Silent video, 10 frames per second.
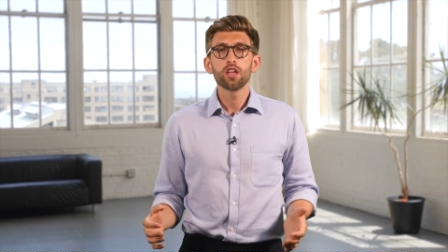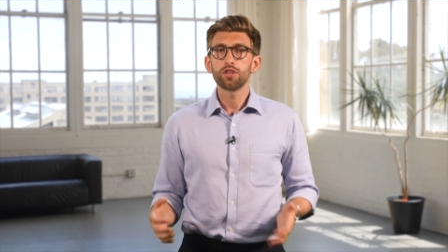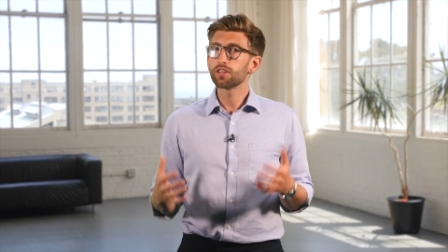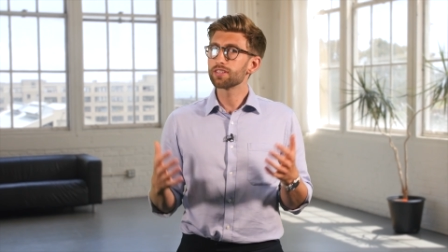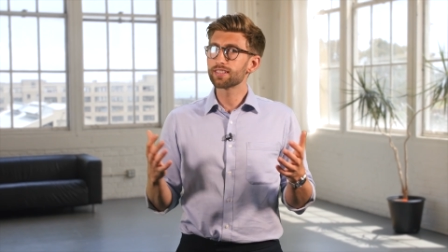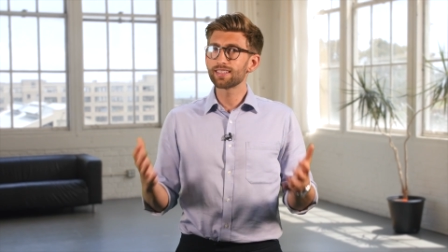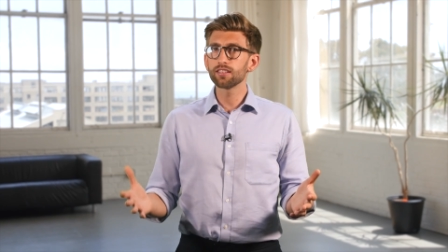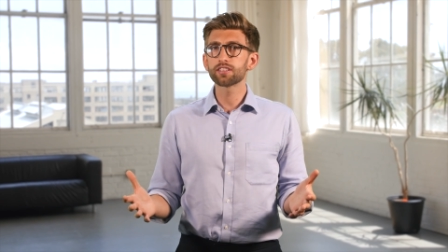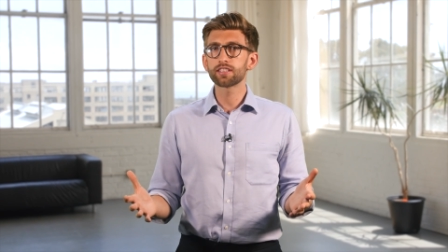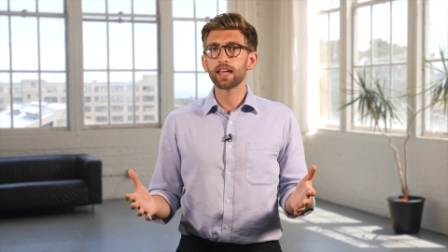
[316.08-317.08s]
you can still
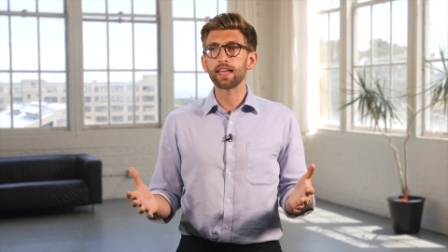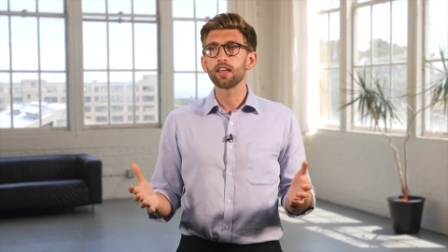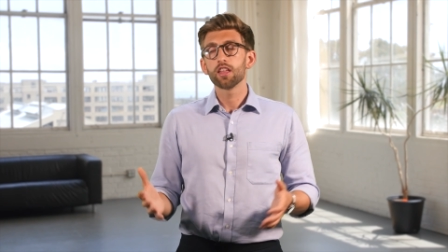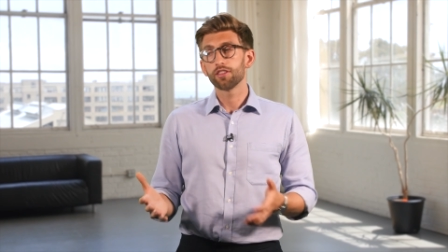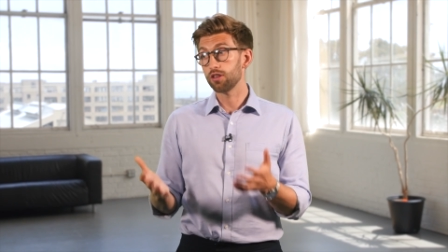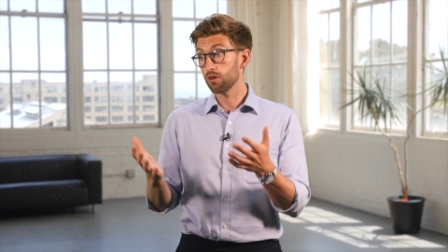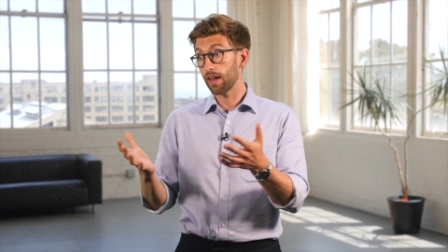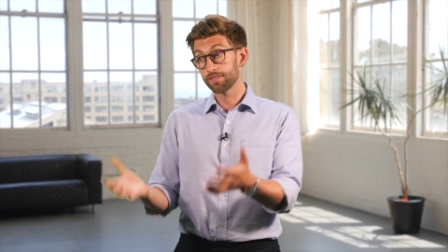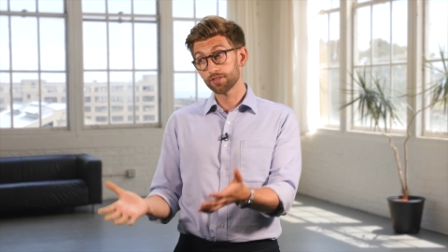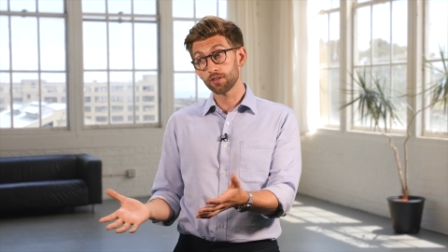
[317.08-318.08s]
say that you
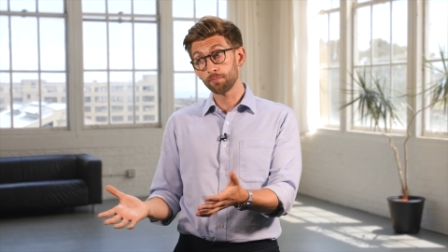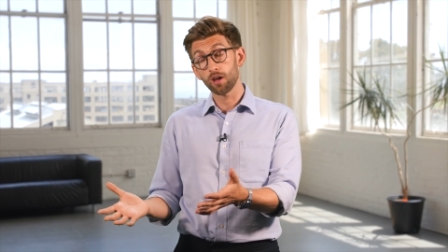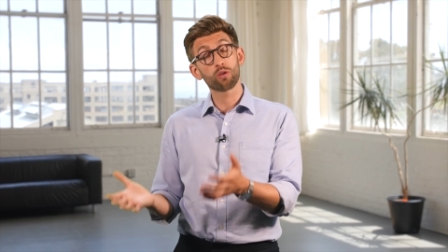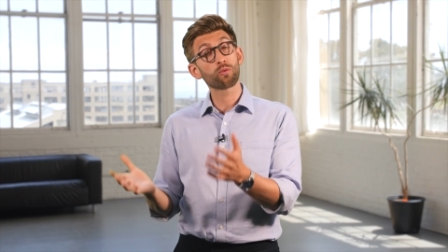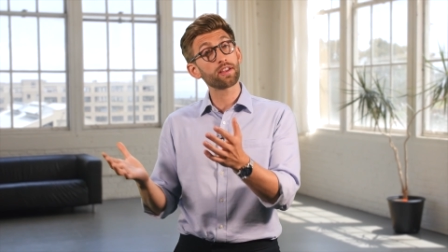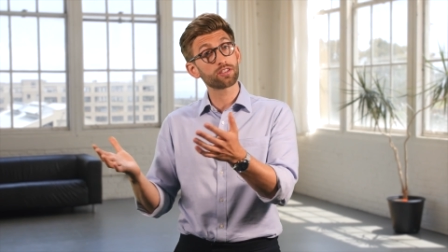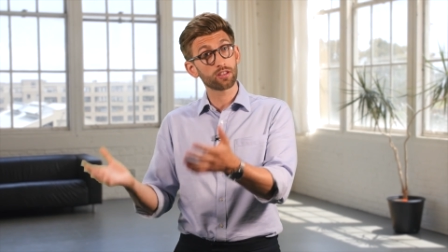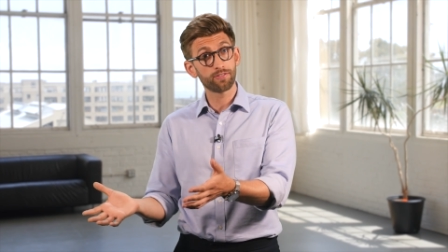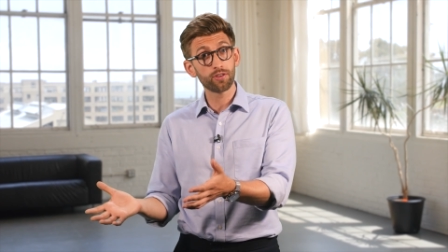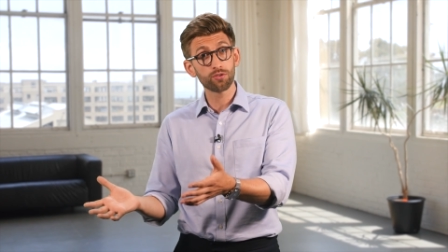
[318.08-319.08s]
have some arranged in the
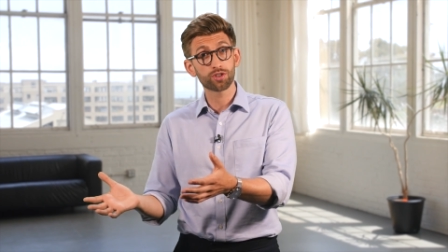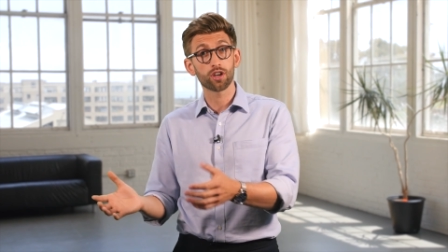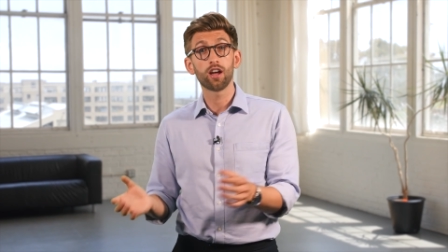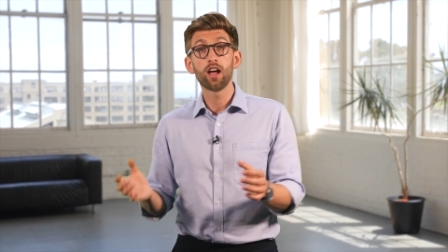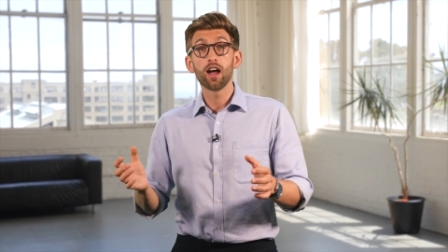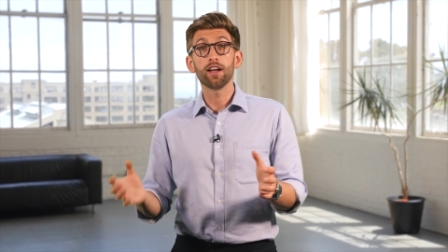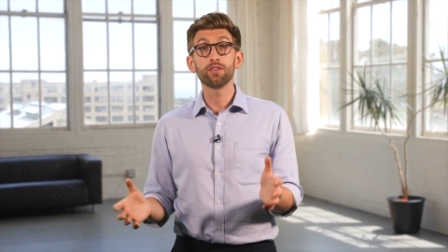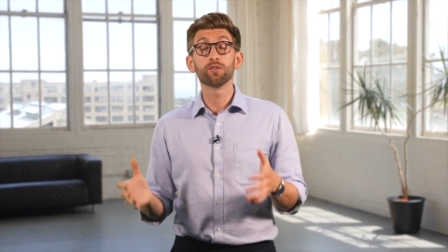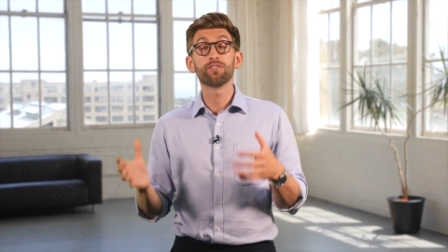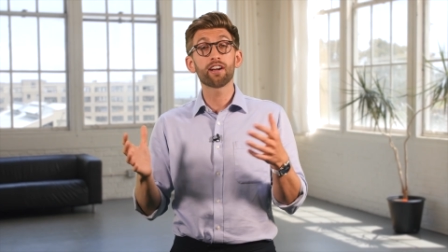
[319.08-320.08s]
future and
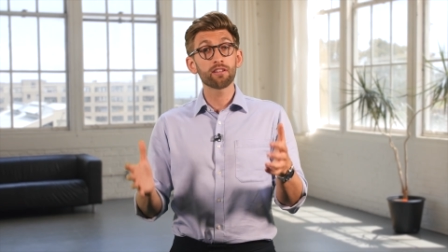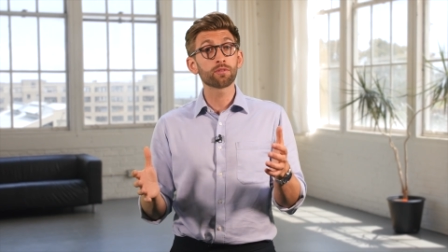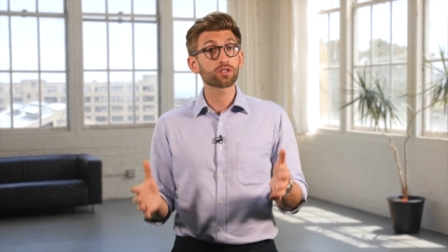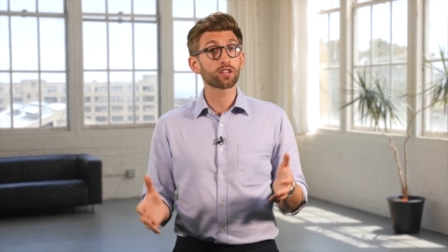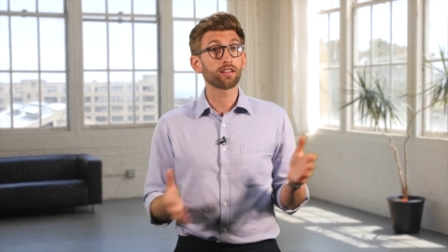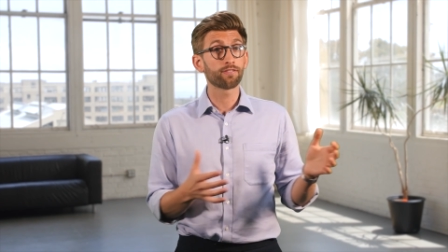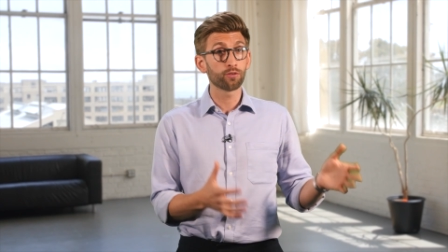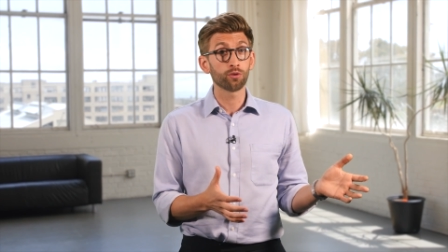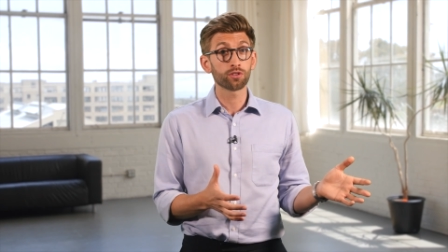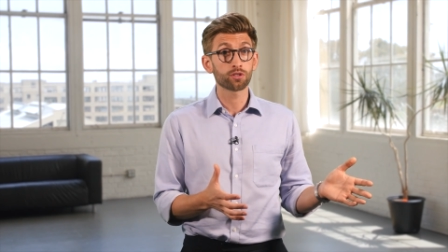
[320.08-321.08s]
you're very much looking
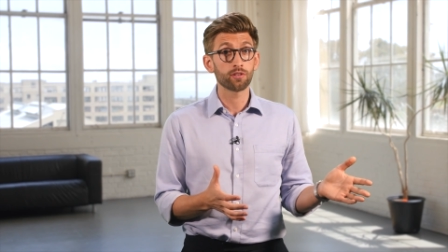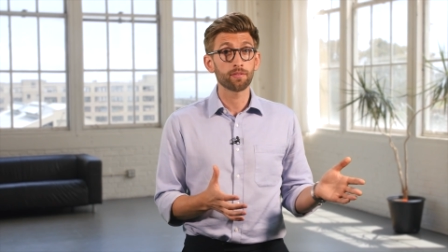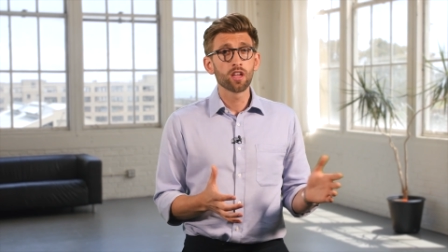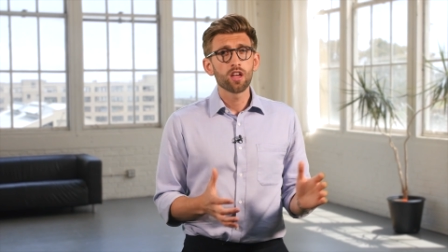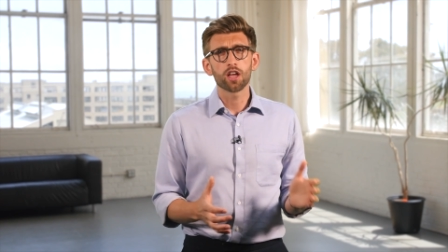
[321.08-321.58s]
forward to it,